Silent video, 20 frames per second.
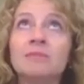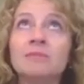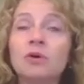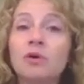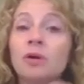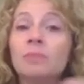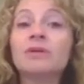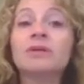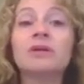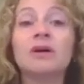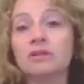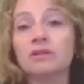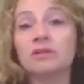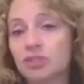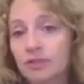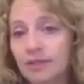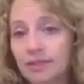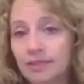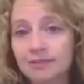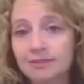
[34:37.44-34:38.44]
corporate
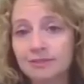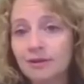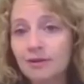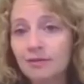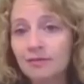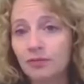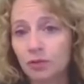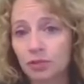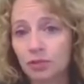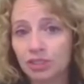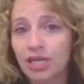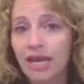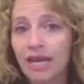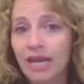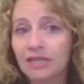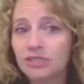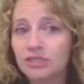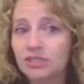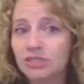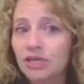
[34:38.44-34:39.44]
culture is for
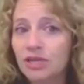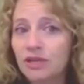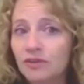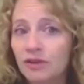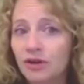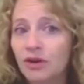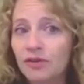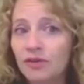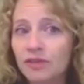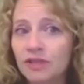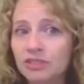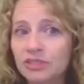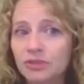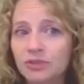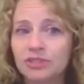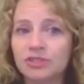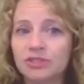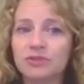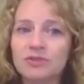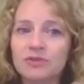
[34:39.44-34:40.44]
change. There are things you
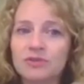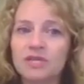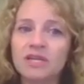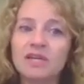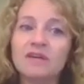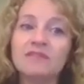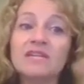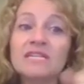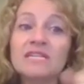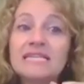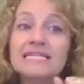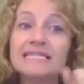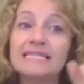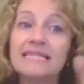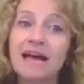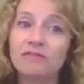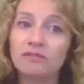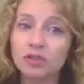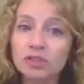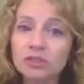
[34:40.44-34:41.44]
can do. So think of these as
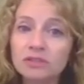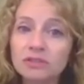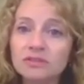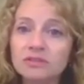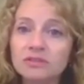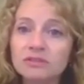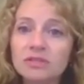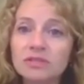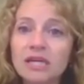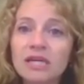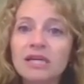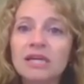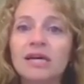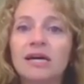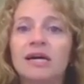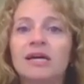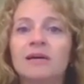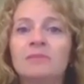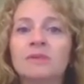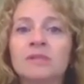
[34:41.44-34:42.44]
levers,
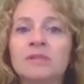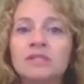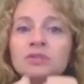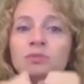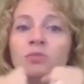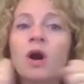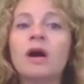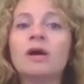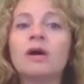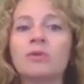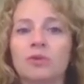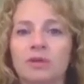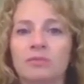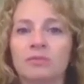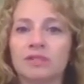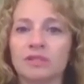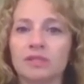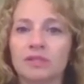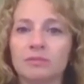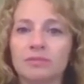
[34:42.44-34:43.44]
and let's walk through
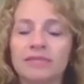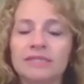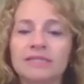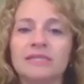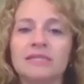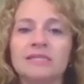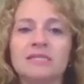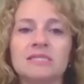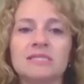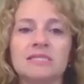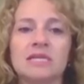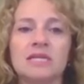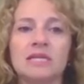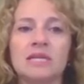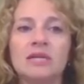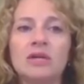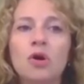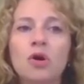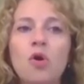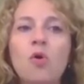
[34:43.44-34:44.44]
them a little bit and
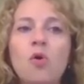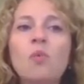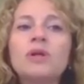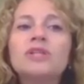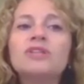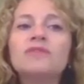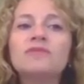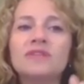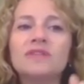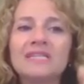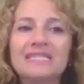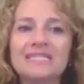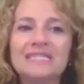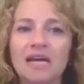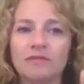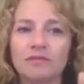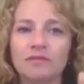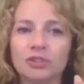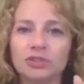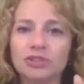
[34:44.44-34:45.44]
see which of these
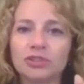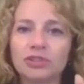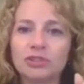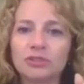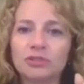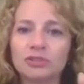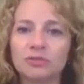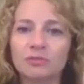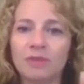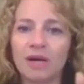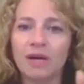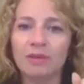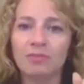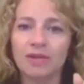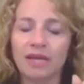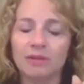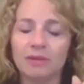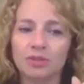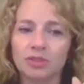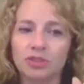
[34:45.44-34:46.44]
levers you might
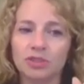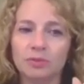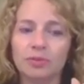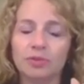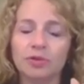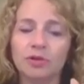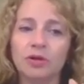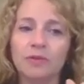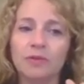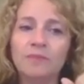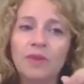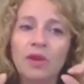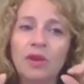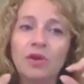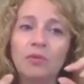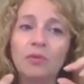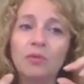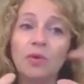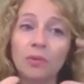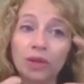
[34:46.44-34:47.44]
be able to pull.
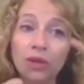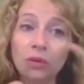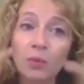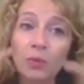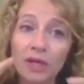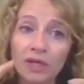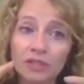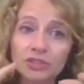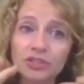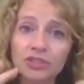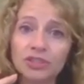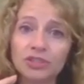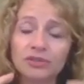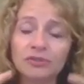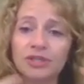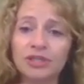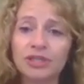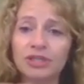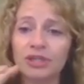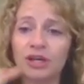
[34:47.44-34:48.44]
What we will
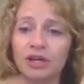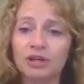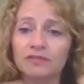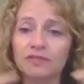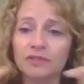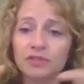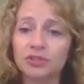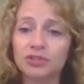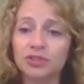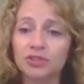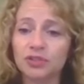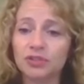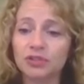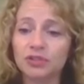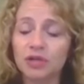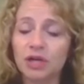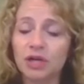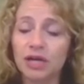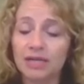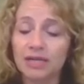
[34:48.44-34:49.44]
do in our future
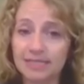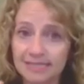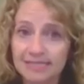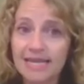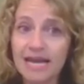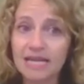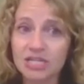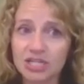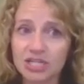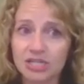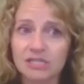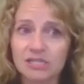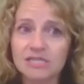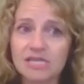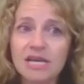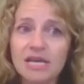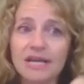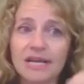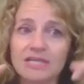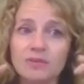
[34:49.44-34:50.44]
sessions
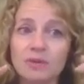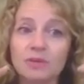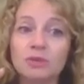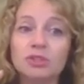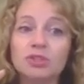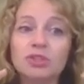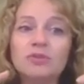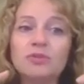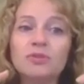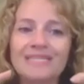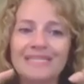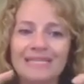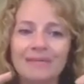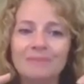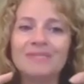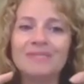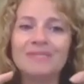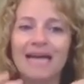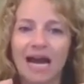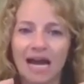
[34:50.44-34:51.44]
is we will do
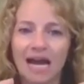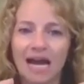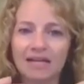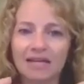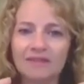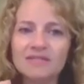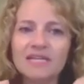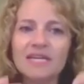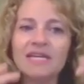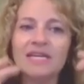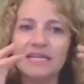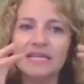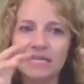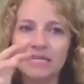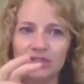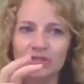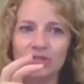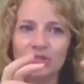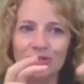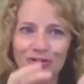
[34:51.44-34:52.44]
deep dives
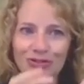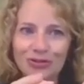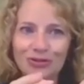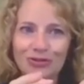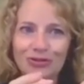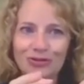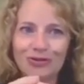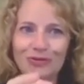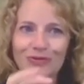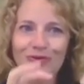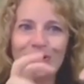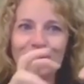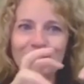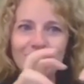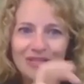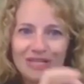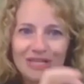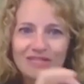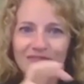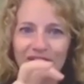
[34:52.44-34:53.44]
into
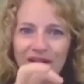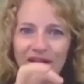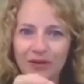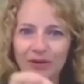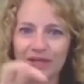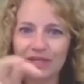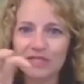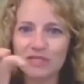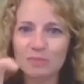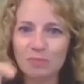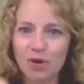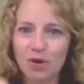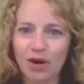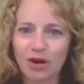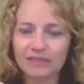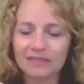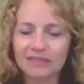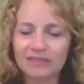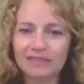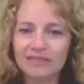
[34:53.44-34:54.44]
these various
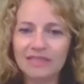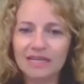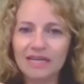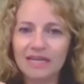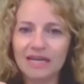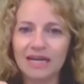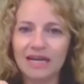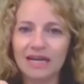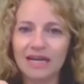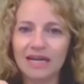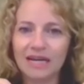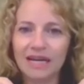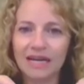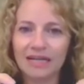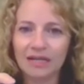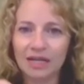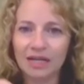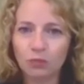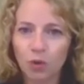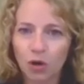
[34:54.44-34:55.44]
parts
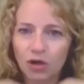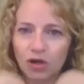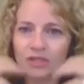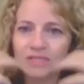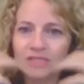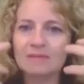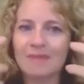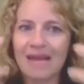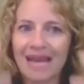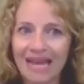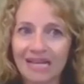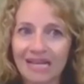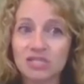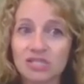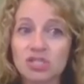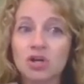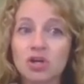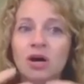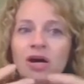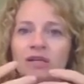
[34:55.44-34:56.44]
and work on some
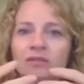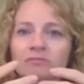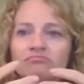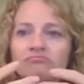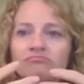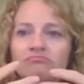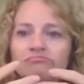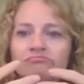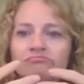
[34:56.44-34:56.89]
hands-on